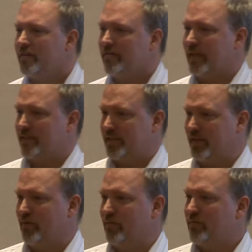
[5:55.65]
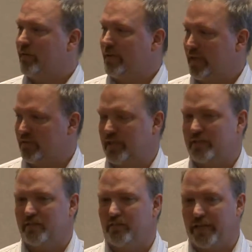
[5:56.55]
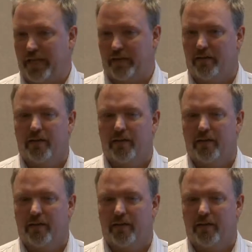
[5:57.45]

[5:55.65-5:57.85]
that skill, and the intersection of need.